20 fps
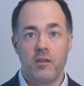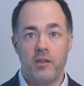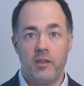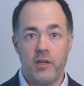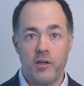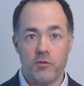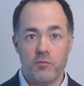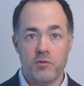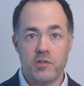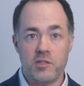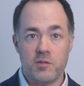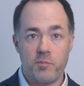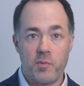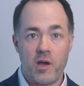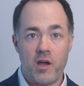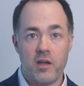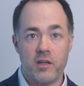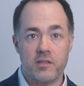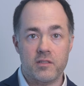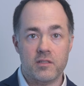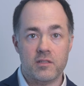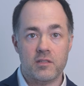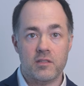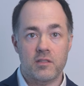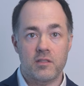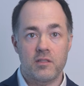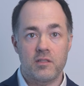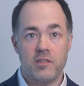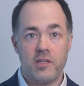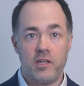Their
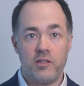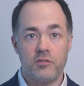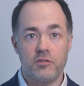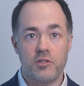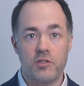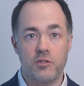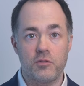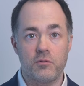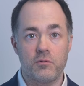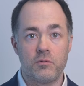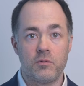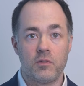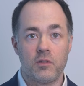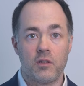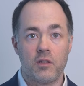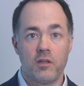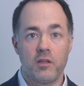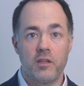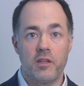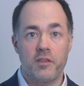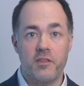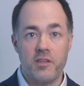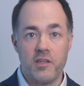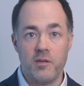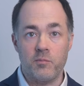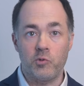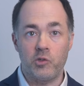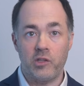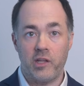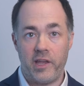response tells you the
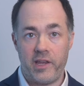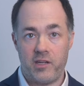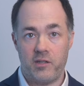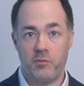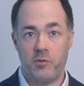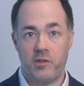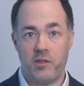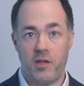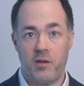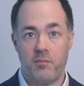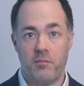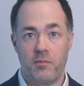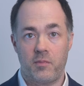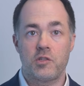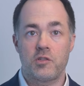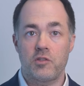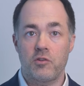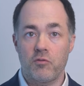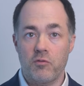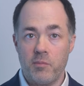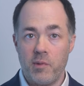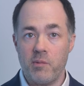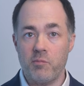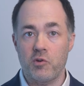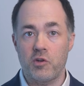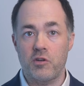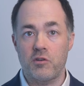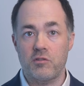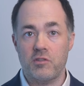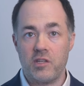theme will land with them. So
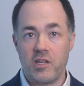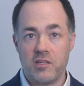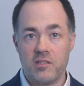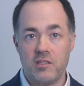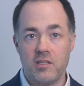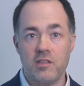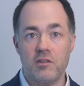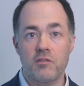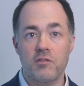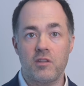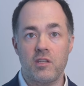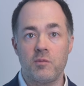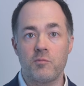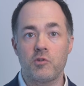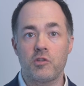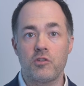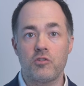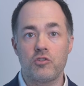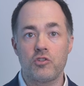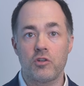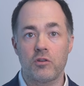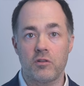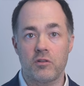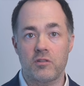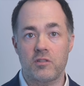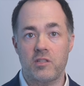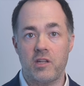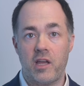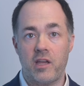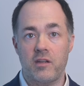remember, you're testing your theme with the
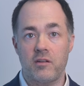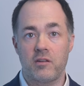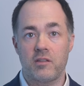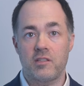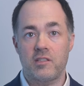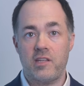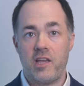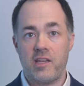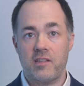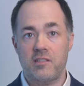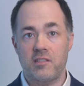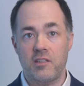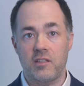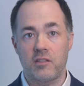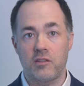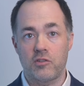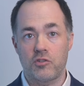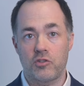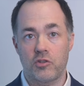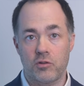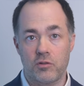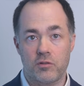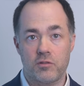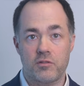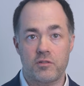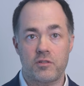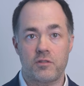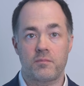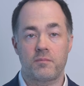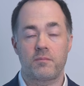jurors, not testing the
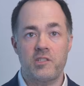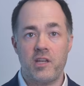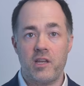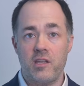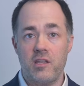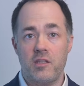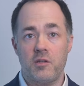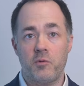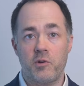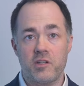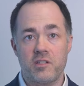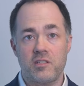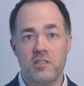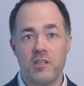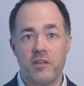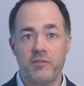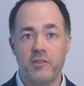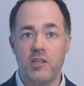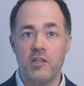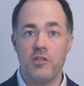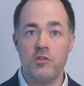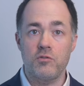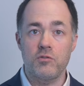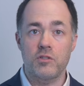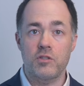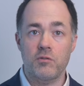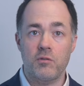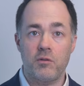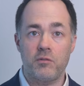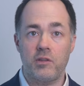jurors. Second, you want to see if they
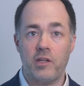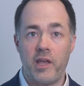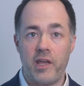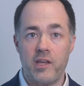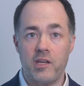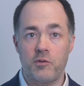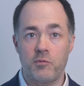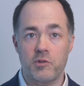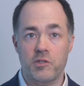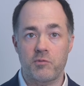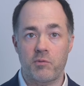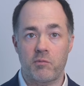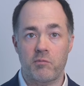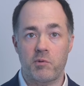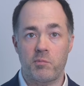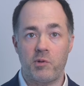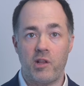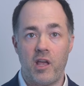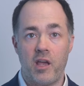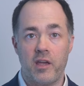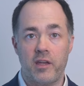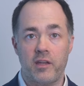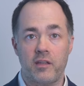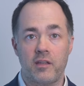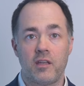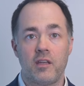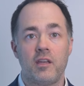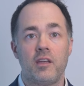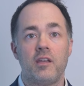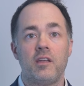use their own language when replying.
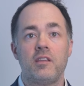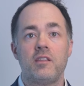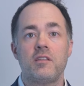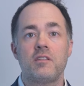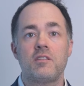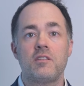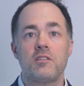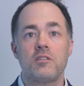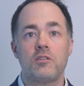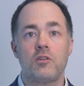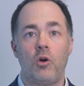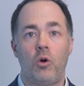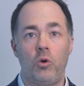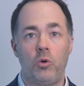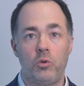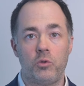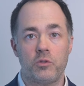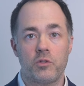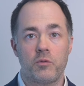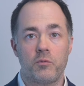This is gold.